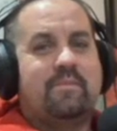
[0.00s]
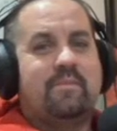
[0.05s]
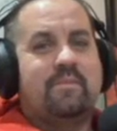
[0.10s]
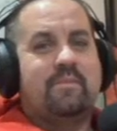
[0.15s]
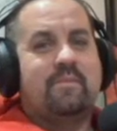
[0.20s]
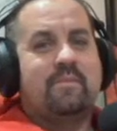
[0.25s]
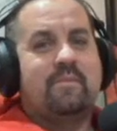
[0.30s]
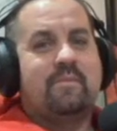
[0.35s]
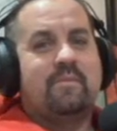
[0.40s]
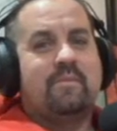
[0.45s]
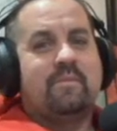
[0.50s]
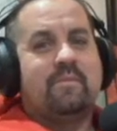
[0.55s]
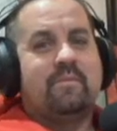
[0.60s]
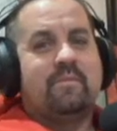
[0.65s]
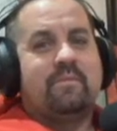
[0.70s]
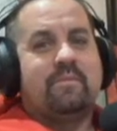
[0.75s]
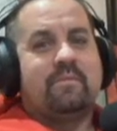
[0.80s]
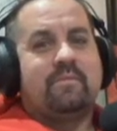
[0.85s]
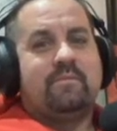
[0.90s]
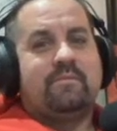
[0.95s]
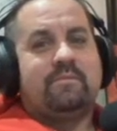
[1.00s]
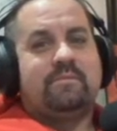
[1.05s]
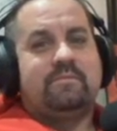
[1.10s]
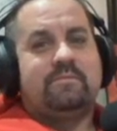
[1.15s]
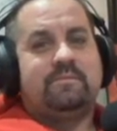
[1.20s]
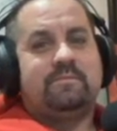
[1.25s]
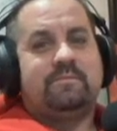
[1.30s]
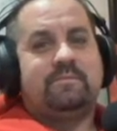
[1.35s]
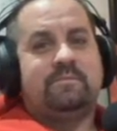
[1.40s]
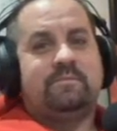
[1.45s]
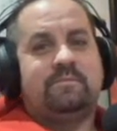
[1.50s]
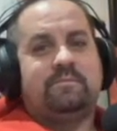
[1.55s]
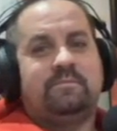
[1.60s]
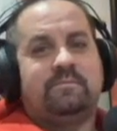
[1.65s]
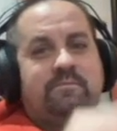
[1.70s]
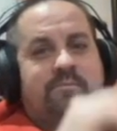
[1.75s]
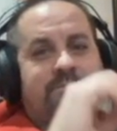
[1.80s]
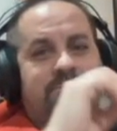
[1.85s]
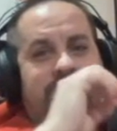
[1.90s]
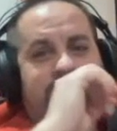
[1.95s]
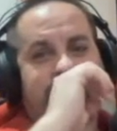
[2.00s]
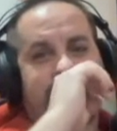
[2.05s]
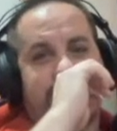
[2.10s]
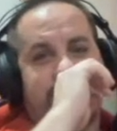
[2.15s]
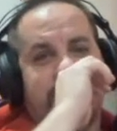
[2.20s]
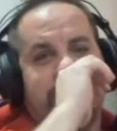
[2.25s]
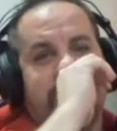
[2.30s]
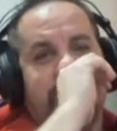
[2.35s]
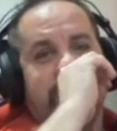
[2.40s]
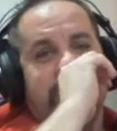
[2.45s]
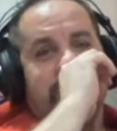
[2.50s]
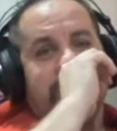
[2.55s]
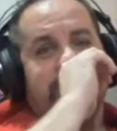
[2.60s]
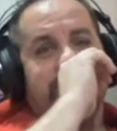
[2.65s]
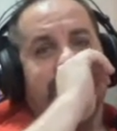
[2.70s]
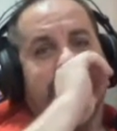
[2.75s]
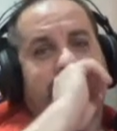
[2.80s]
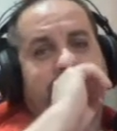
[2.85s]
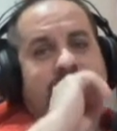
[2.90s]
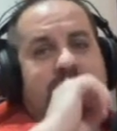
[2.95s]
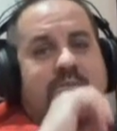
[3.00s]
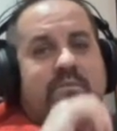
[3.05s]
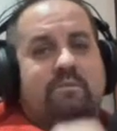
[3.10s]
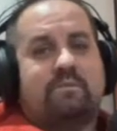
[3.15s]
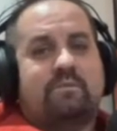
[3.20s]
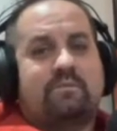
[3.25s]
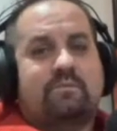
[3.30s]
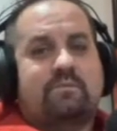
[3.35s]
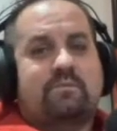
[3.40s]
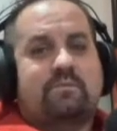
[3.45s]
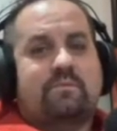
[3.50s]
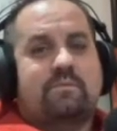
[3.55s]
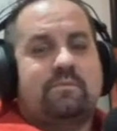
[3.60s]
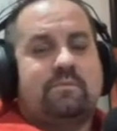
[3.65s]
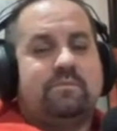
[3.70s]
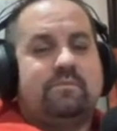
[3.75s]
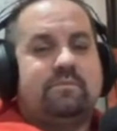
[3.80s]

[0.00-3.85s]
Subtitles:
No words are spoken by the person on screen.